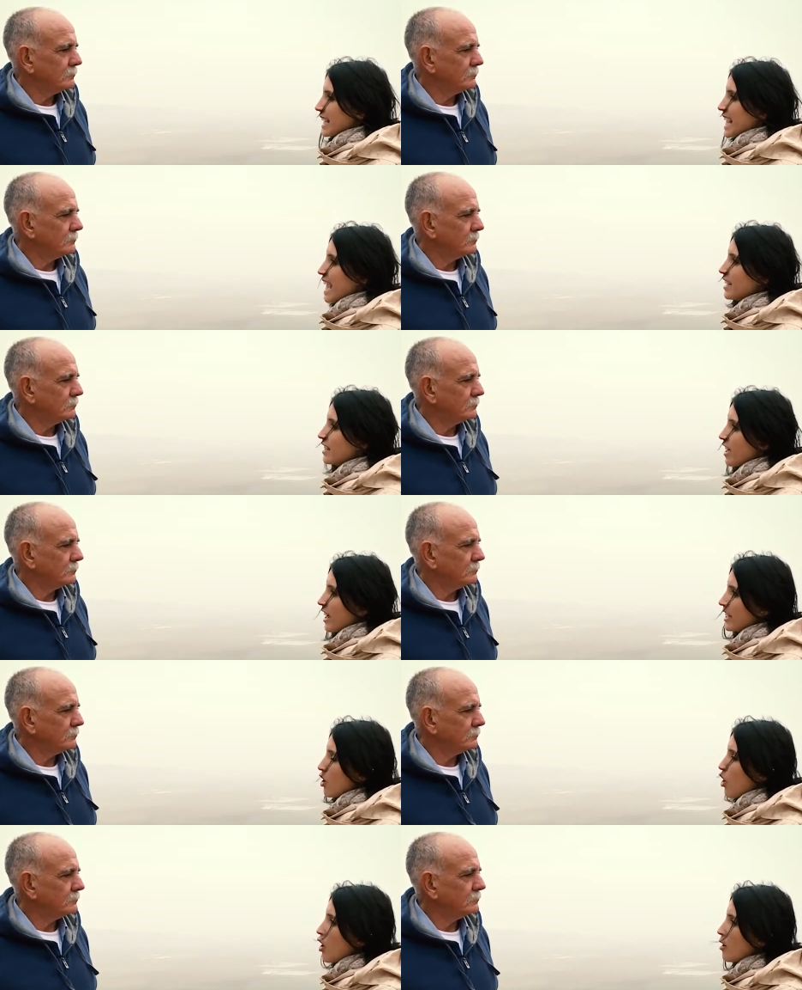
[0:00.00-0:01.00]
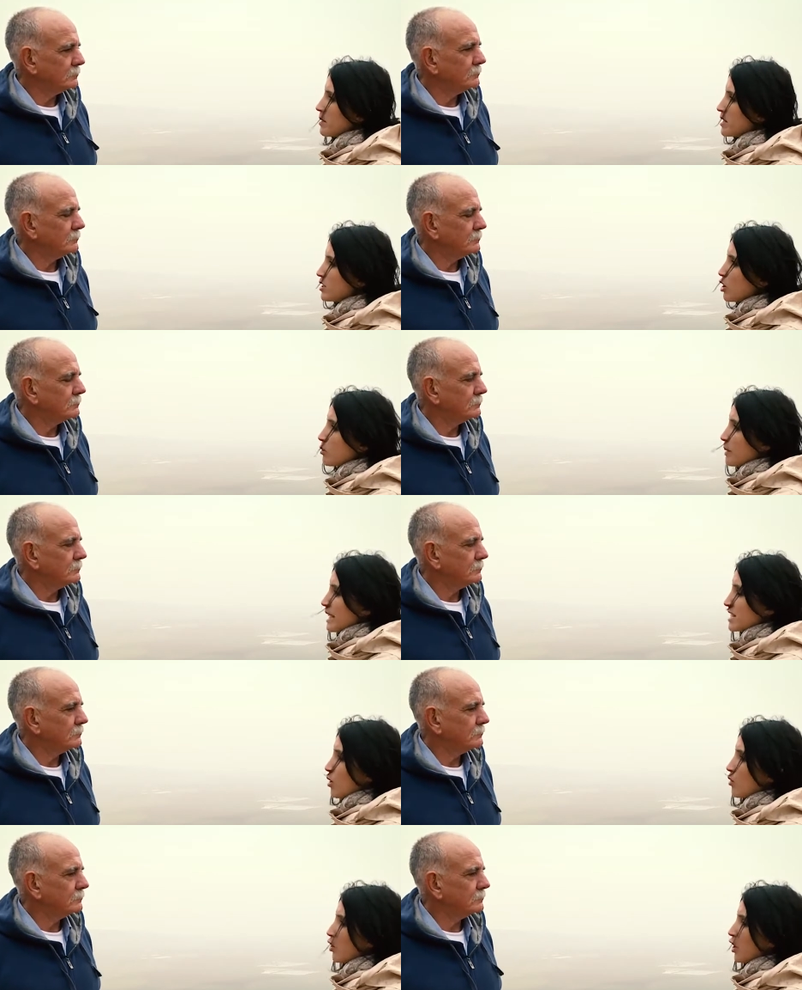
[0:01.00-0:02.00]
Speaker 1: the Canaanite armies took
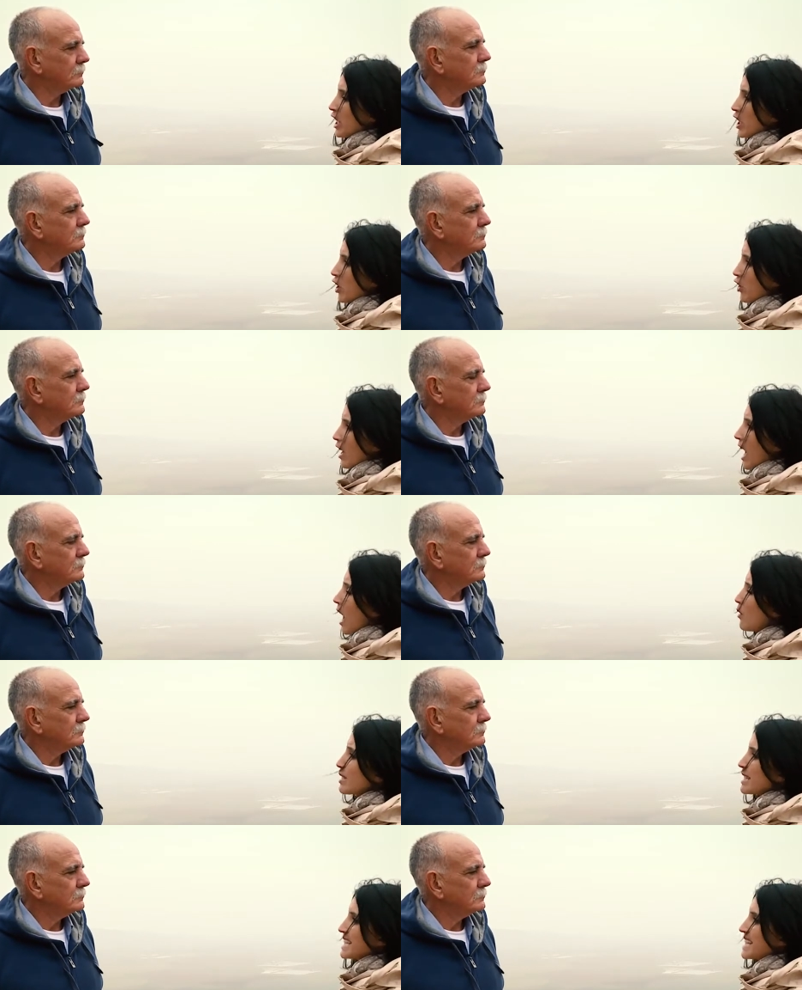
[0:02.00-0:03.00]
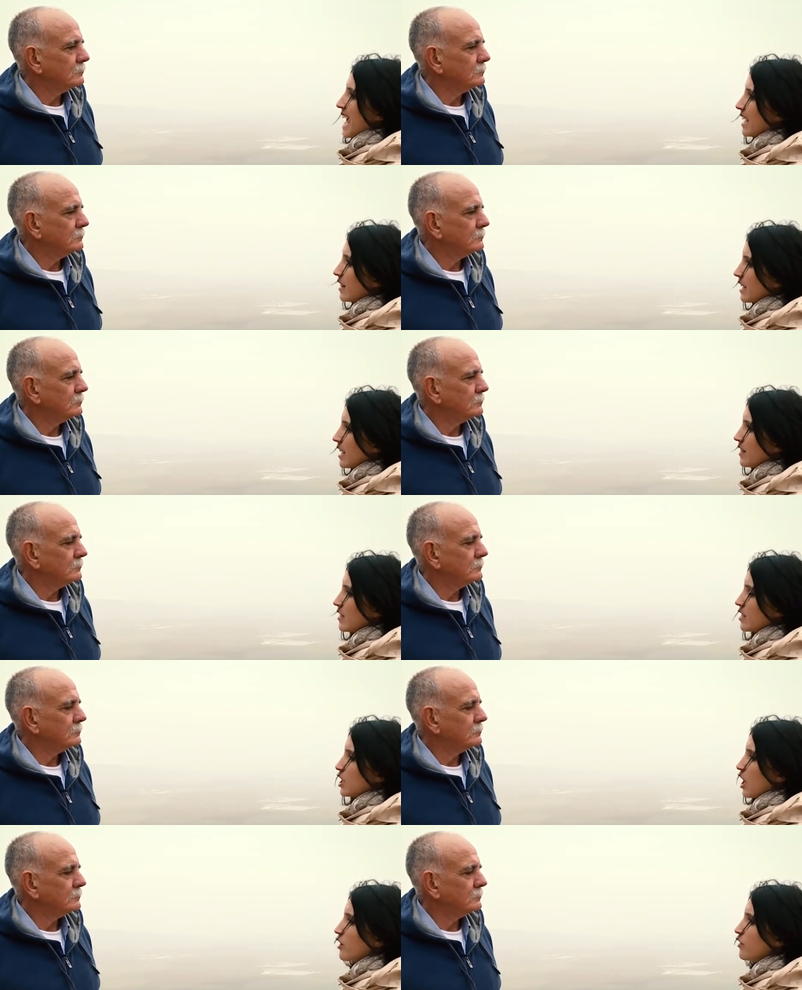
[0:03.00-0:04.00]
place over here. How exactly
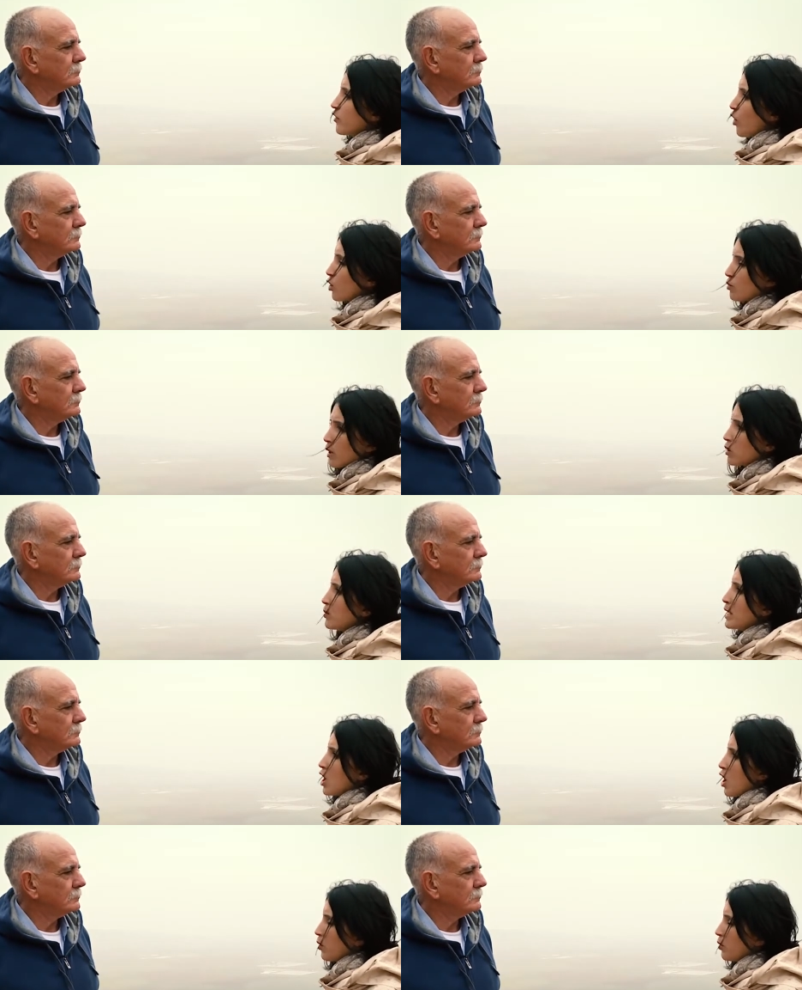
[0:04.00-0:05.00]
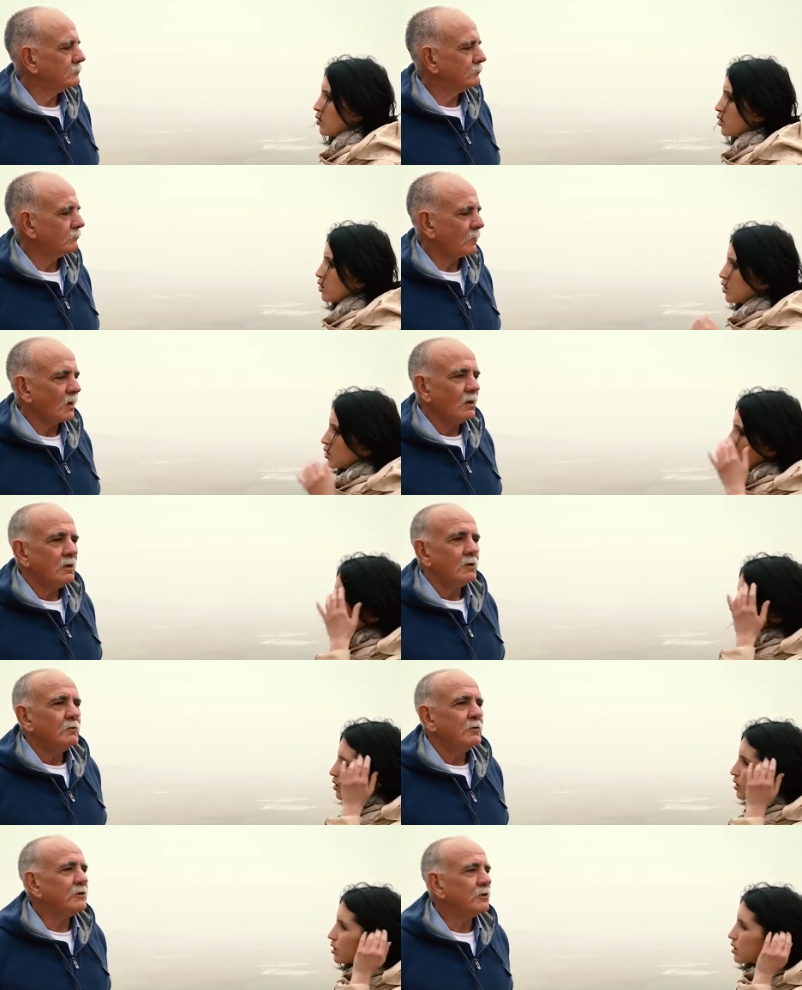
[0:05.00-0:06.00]
did it unfold? What do we know?
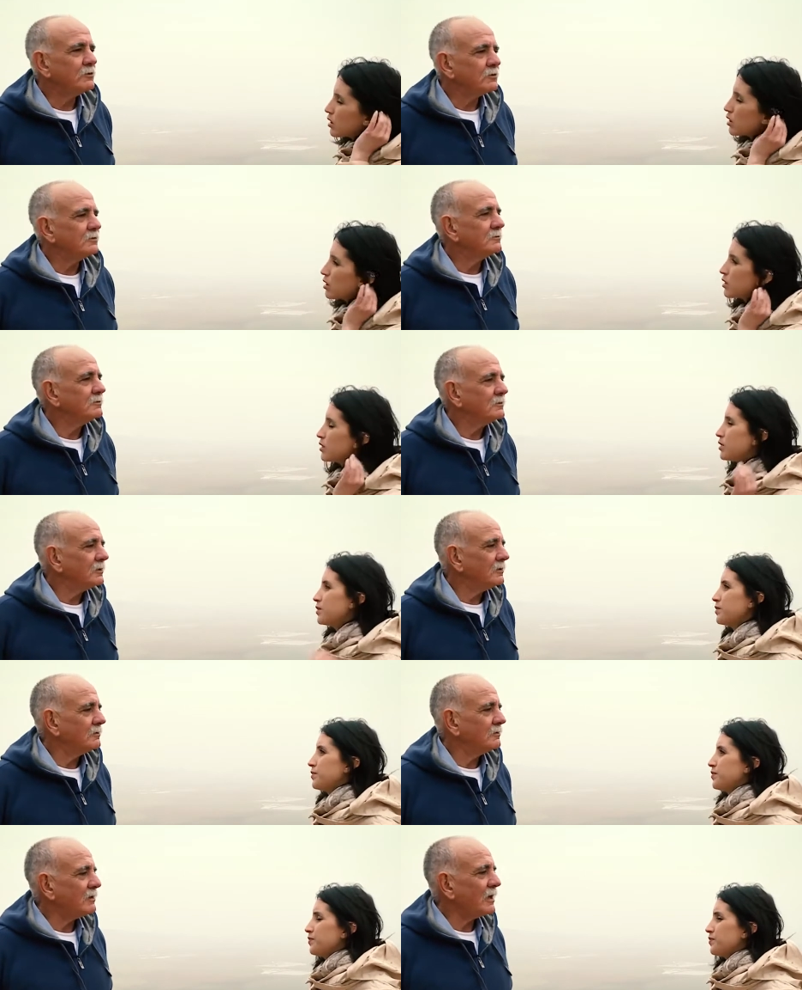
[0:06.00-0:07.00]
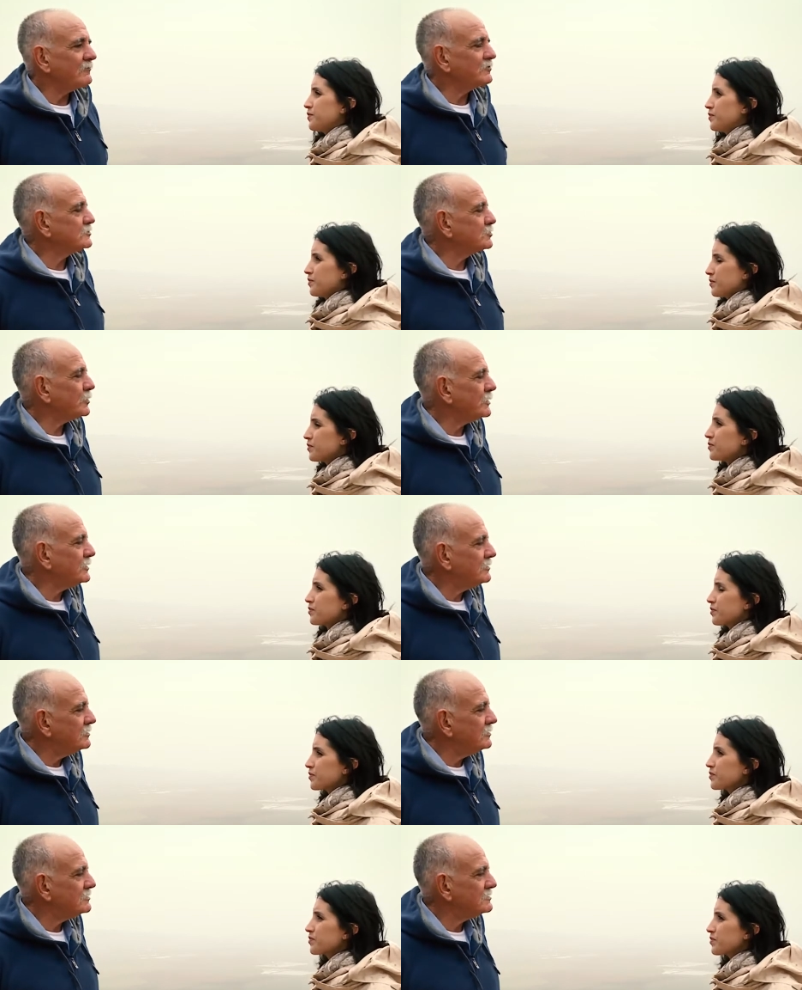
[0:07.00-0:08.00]
Speaker 2: We know that uh, after 20
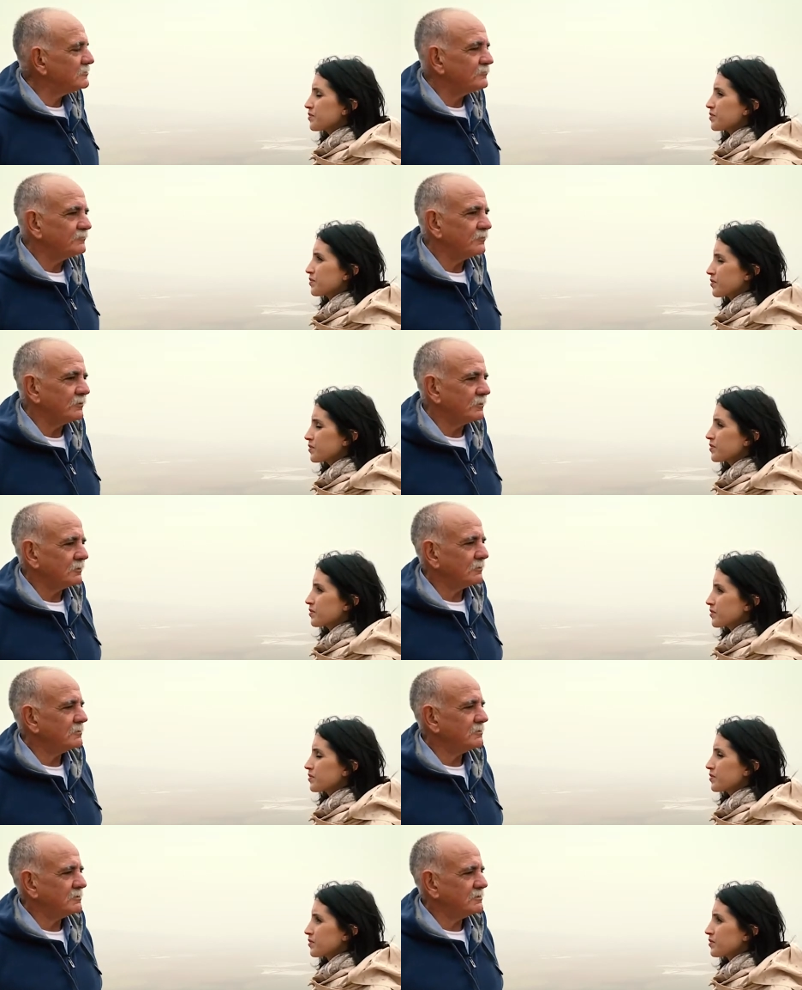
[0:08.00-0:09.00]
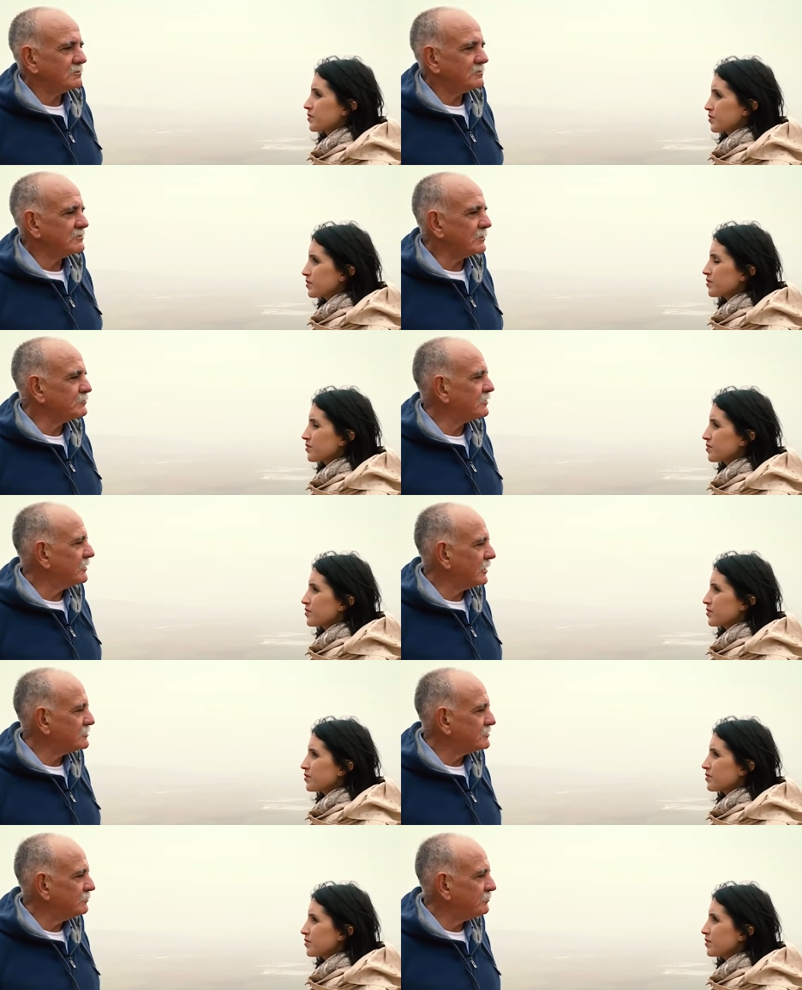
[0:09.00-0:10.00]
years of uh,
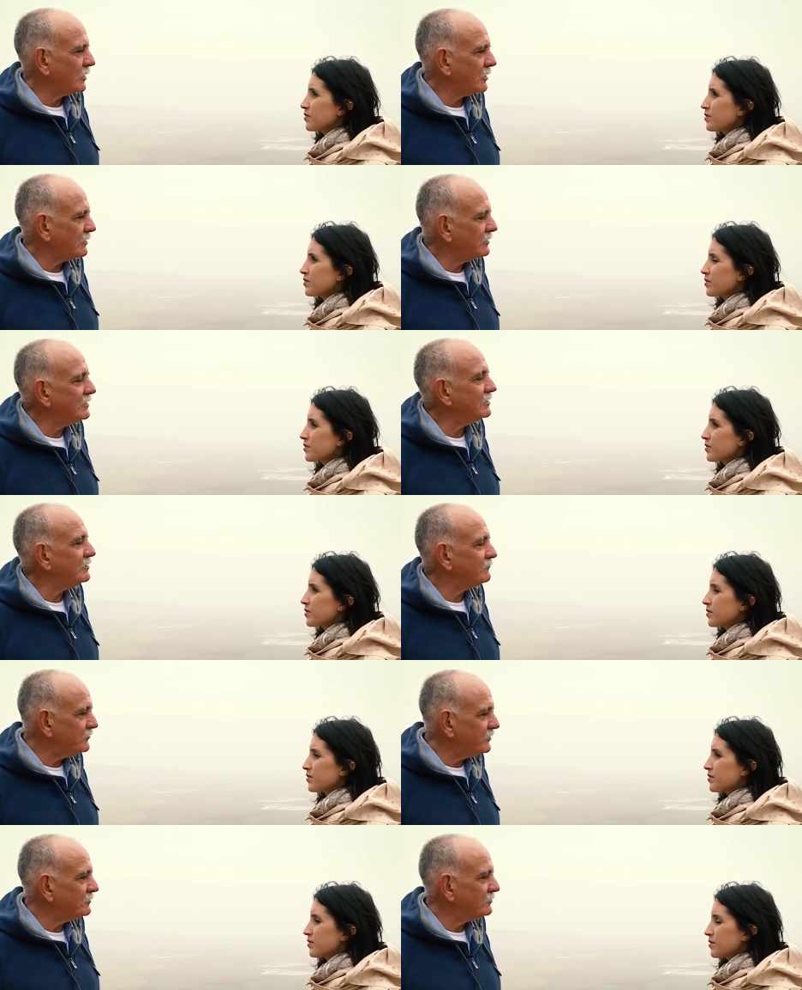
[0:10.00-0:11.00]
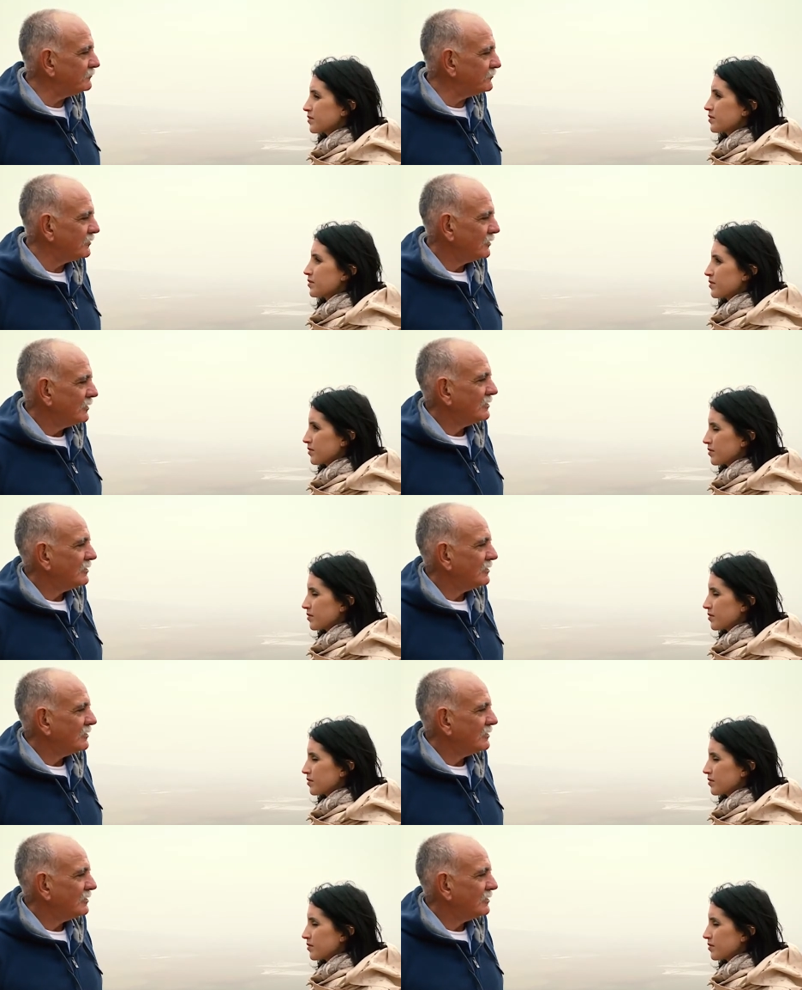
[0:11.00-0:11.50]
subjugation by King Yavin of